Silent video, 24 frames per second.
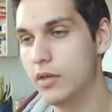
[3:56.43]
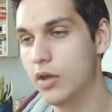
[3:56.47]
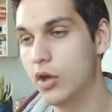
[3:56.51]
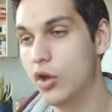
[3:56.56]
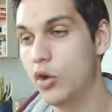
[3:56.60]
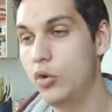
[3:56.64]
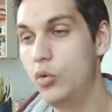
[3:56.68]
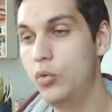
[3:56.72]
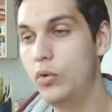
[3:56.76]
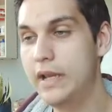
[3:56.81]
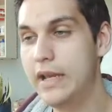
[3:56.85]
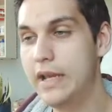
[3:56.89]

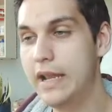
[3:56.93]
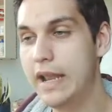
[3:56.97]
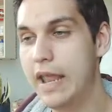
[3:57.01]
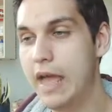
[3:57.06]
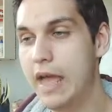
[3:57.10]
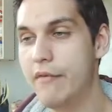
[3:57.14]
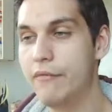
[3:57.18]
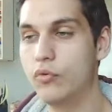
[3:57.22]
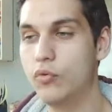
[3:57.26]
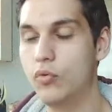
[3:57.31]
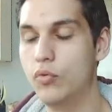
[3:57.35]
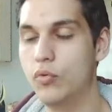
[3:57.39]
only
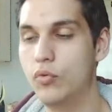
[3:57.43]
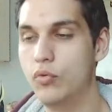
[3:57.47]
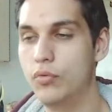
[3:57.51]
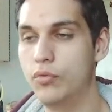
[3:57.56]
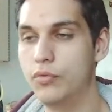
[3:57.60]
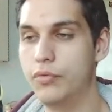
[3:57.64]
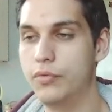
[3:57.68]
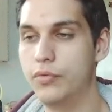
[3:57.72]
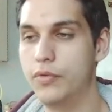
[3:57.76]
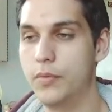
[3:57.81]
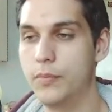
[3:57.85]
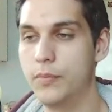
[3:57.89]
level
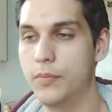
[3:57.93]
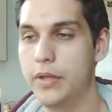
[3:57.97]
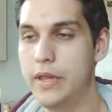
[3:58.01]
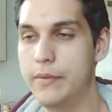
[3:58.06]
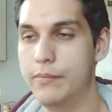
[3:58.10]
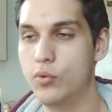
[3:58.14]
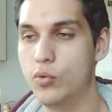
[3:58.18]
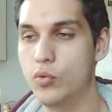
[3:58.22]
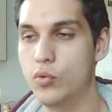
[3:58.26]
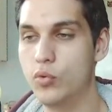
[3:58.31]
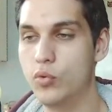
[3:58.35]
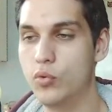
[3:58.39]
that
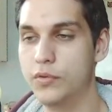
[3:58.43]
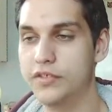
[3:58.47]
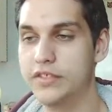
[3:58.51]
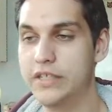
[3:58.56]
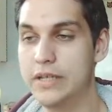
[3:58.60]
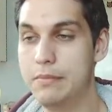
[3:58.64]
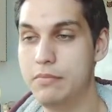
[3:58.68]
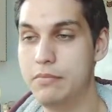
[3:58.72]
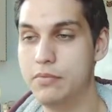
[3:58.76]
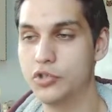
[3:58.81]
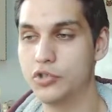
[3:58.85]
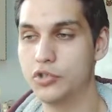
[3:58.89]
people
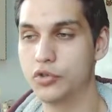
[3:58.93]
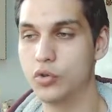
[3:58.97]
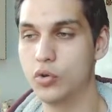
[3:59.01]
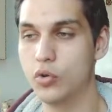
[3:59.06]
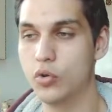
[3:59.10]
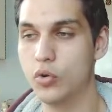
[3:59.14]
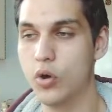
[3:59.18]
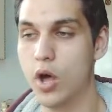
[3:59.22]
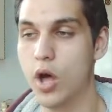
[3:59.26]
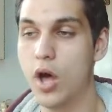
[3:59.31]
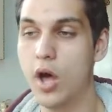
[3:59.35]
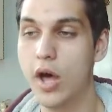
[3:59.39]
seem to
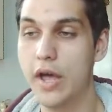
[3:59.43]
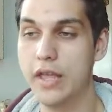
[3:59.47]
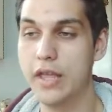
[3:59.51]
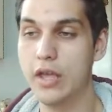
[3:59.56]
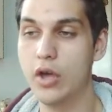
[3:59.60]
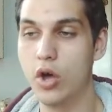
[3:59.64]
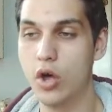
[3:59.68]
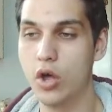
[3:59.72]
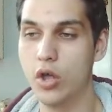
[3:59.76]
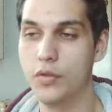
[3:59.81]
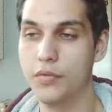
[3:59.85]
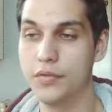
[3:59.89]
score higher
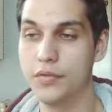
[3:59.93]
on the